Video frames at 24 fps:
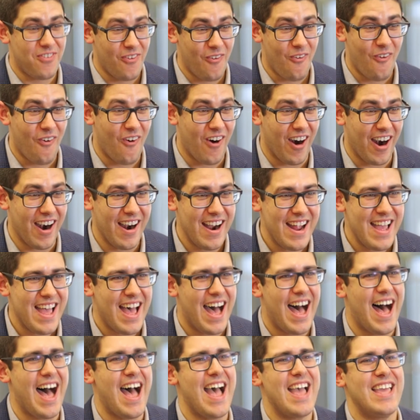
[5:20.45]
four,
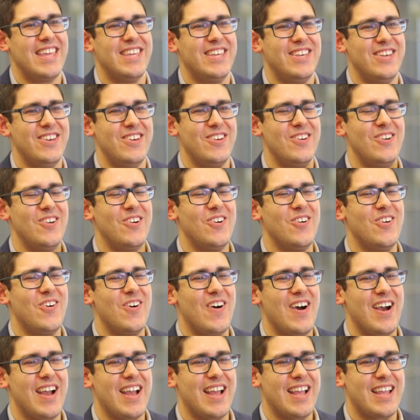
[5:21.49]

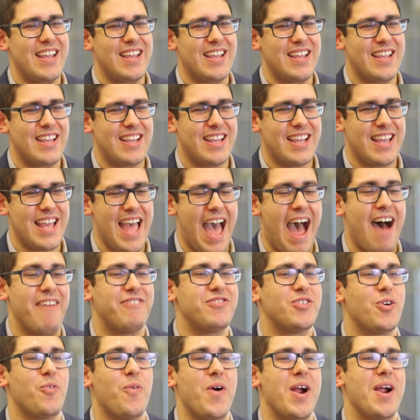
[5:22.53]
you
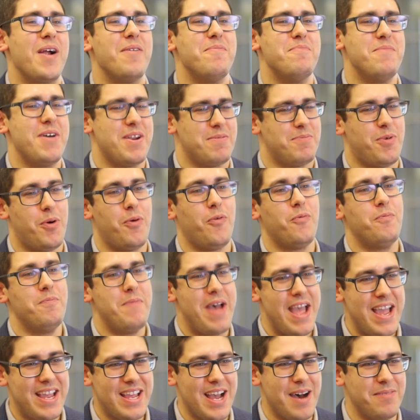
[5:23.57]
have to wear minimal
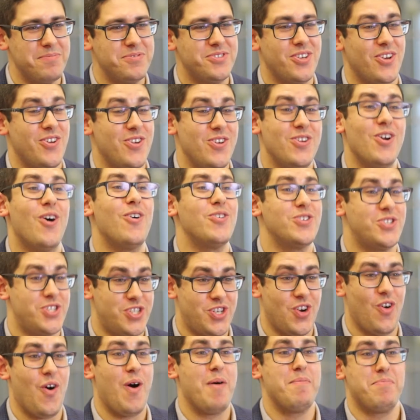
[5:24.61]
makeup so you don't
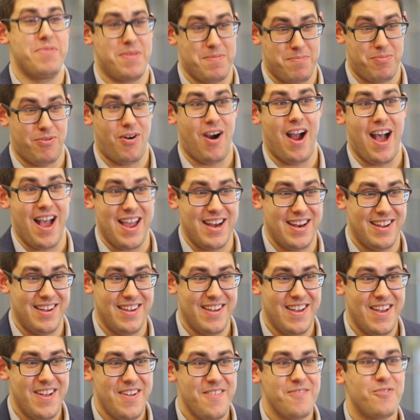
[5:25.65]
show up the bride.
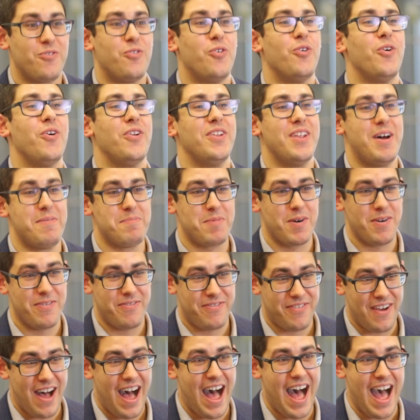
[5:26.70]
Rule number
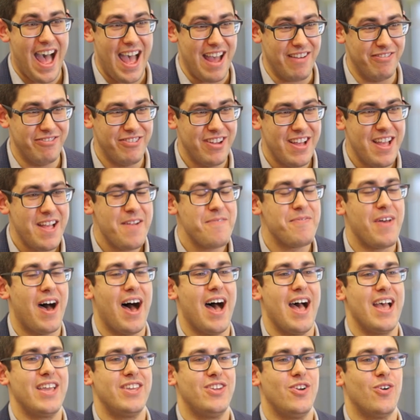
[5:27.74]
five,
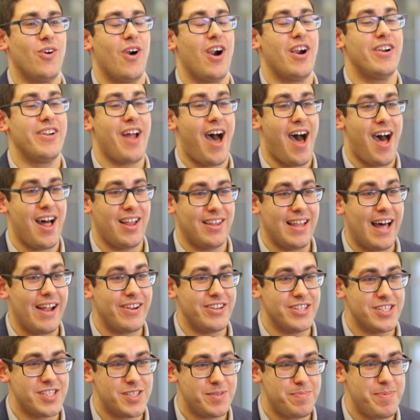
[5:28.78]
you are not
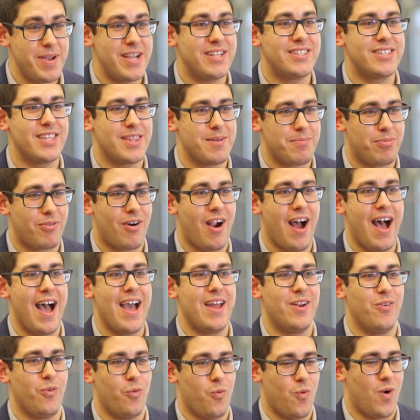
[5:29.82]
allowed to speak to the
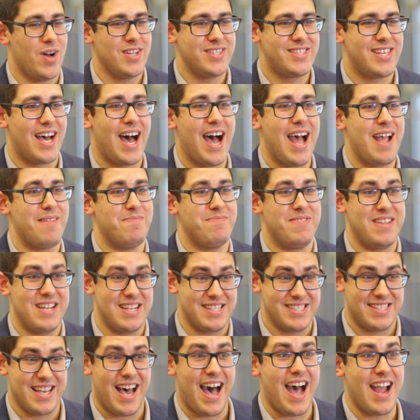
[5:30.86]
bride one time the
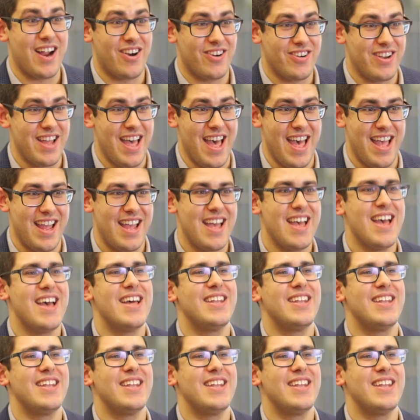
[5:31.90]
entire day.